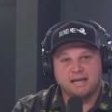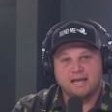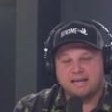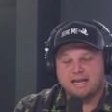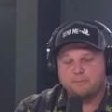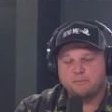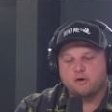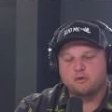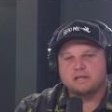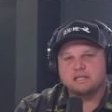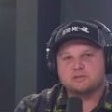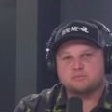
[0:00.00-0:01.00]
And that part
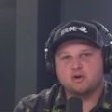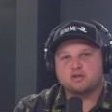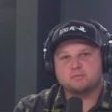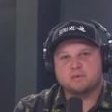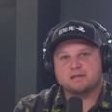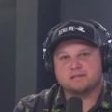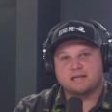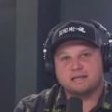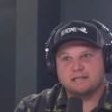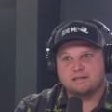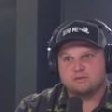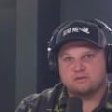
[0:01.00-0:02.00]
really spoke to me because
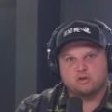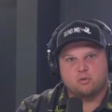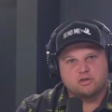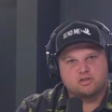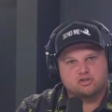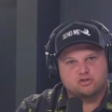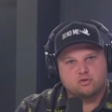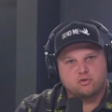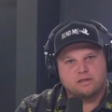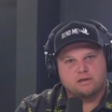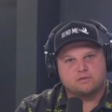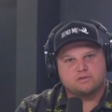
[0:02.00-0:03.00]
it was so much
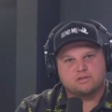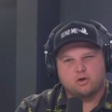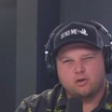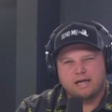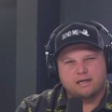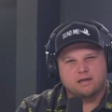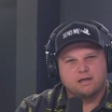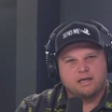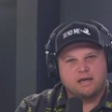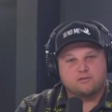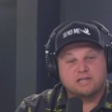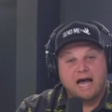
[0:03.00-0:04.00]
truth, and it was so it
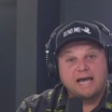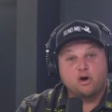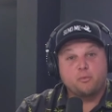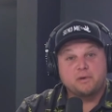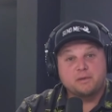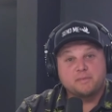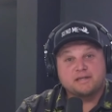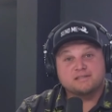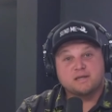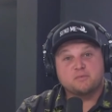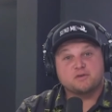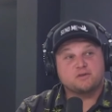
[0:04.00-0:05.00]
was eye-opening because
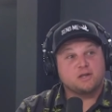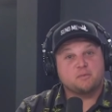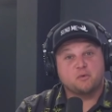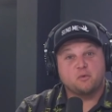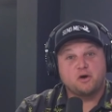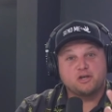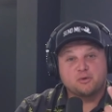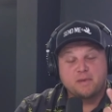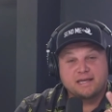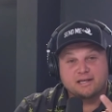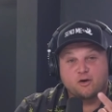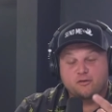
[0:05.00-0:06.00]
number one, you're
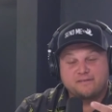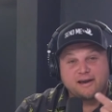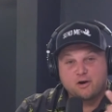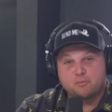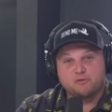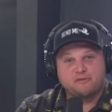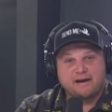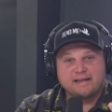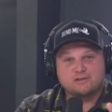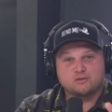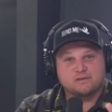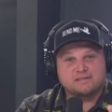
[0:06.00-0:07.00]
making terrible
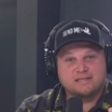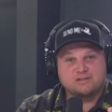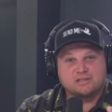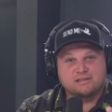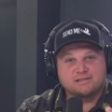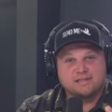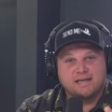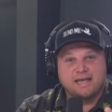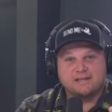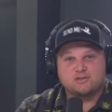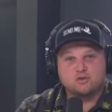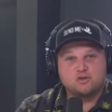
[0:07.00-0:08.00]
financial decisions
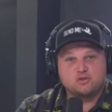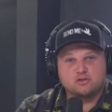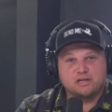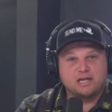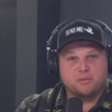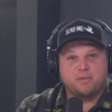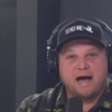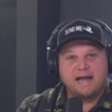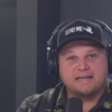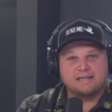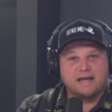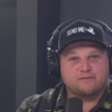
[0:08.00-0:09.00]
as soon as you're in a
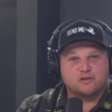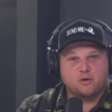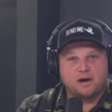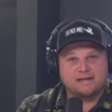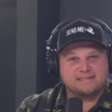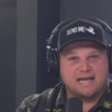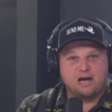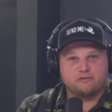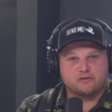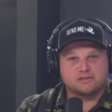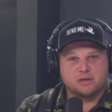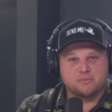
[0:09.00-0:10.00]
bind and have to go out of town
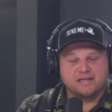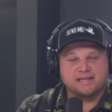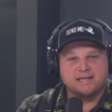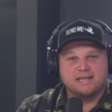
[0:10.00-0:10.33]
for something.